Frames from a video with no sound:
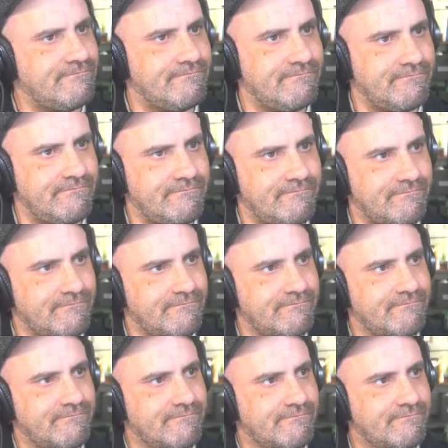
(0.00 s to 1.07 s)

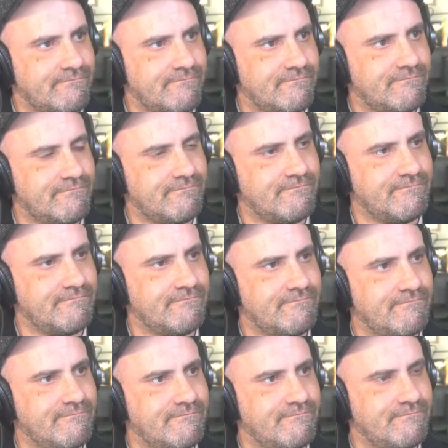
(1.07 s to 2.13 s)

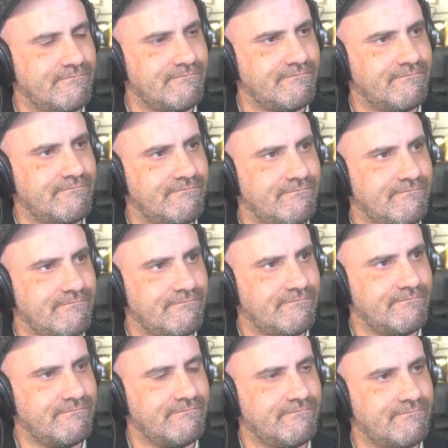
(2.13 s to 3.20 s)

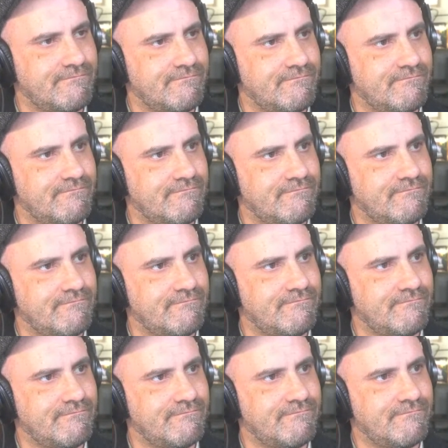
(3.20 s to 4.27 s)

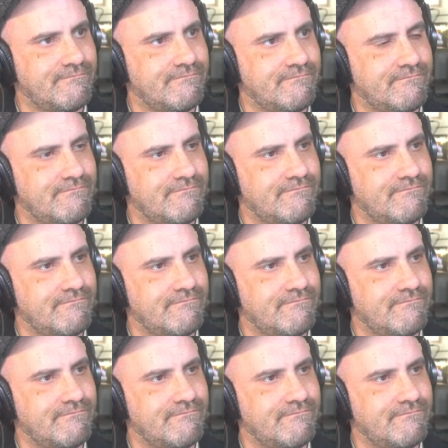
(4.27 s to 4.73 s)
[no speech]